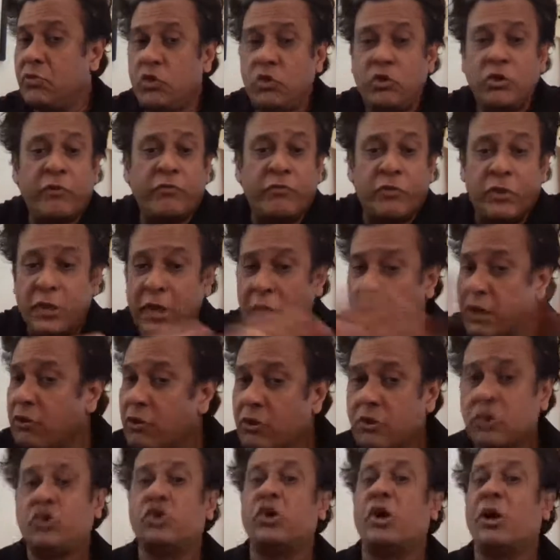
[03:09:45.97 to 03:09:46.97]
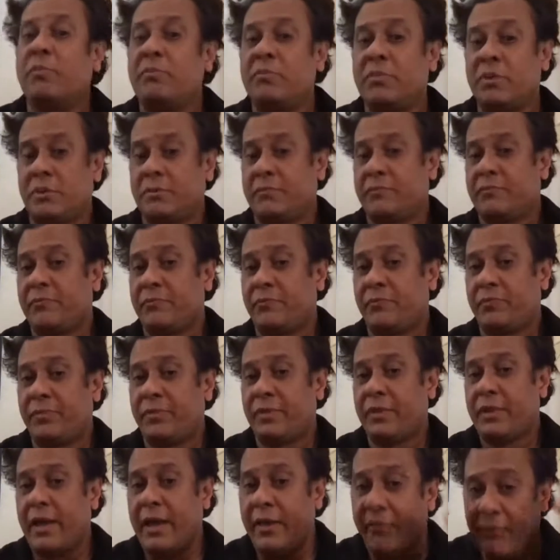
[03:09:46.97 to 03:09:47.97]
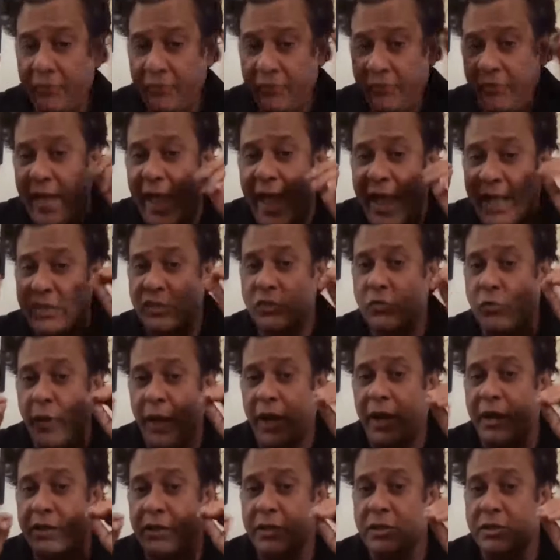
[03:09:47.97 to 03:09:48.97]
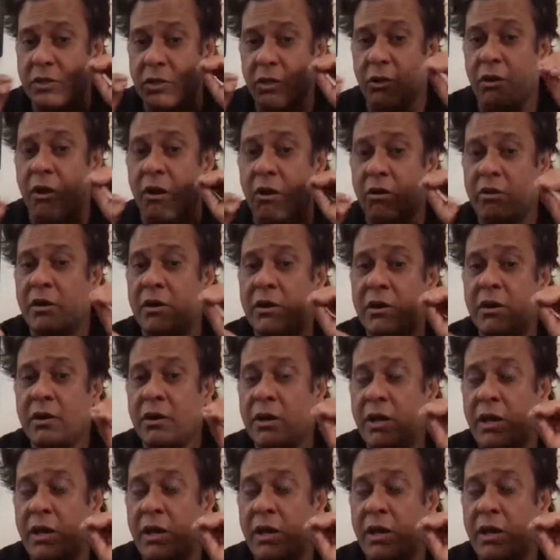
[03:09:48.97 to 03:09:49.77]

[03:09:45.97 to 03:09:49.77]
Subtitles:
you've done your job. And that's where this log